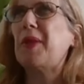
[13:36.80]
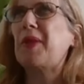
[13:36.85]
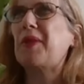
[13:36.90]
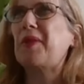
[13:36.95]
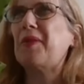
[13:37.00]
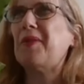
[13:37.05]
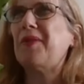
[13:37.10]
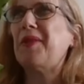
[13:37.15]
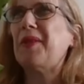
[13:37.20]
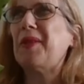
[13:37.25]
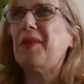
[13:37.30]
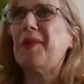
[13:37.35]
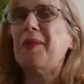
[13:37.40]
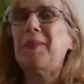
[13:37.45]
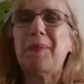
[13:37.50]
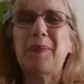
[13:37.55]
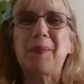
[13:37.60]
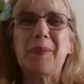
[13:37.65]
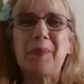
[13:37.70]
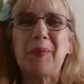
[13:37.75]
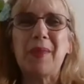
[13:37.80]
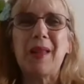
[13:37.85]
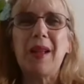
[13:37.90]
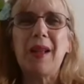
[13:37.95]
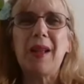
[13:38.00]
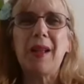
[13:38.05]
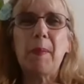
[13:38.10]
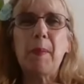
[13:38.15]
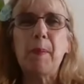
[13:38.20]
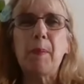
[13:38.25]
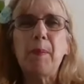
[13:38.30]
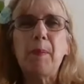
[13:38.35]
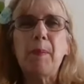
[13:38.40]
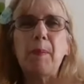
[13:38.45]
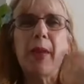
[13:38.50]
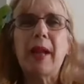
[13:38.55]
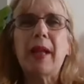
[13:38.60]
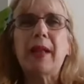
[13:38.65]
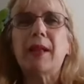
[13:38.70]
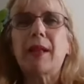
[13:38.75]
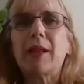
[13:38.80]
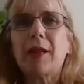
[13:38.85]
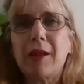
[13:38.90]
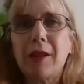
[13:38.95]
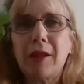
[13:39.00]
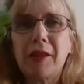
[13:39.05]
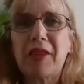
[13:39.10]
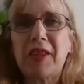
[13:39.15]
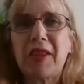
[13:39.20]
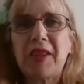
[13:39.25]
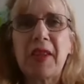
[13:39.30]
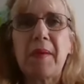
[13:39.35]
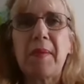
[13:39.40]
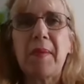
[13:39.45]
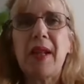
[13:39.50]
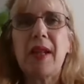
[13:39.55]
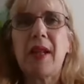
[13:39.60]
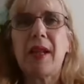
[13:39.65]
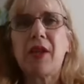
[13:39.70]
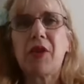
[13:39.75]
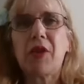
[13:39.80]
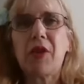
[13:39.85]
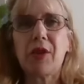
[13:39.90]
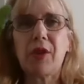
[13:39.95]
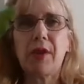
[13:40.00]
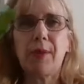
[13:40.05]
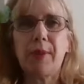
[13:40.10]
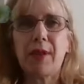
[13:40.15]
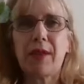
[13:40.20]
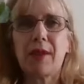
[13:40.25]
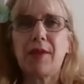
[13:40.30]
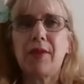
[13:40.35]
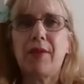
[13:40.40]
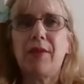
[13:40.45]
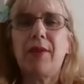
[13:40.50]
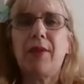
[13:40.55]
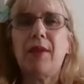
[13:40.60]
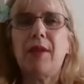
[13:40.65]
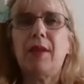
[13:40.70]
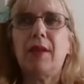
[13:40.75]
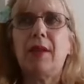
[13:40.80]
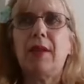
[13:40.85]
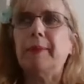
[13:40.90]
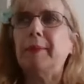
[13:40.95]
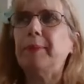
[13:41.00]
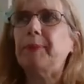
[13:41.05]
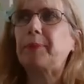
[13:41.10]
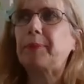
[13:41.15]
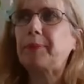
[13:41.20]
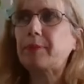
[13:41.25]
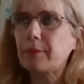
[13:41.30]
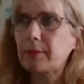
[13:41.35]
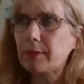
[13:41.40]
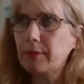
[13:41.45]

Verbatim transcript: bit of um, mental stimulation, a bit of, um,